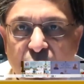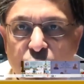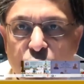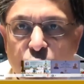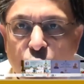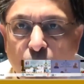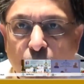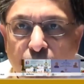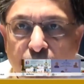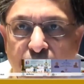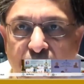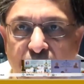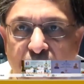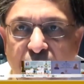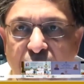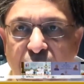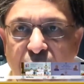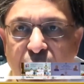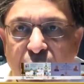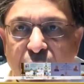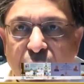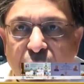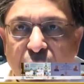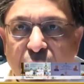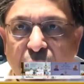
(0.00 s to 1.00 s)
to
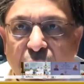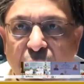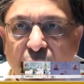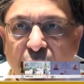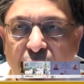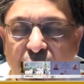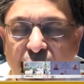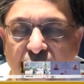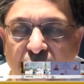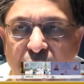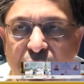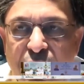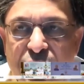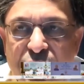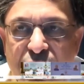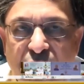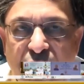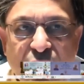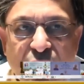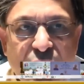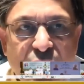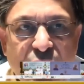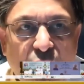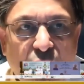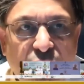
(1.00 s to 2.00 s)
build a great
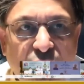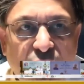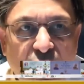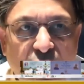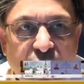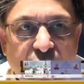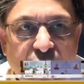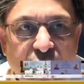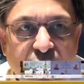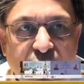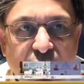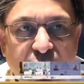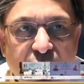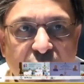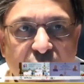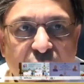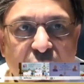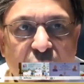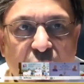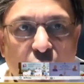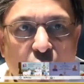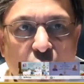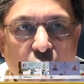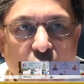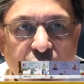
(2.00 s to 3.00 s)
center of learning
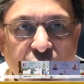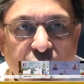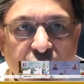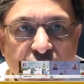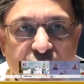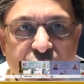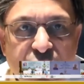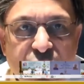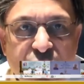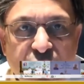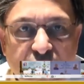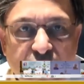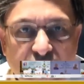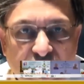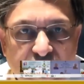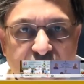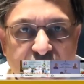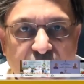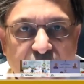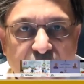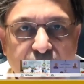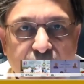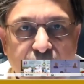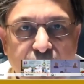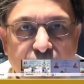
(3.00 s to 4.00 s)
in northeastern
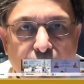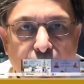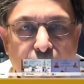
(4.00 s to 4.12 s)
India,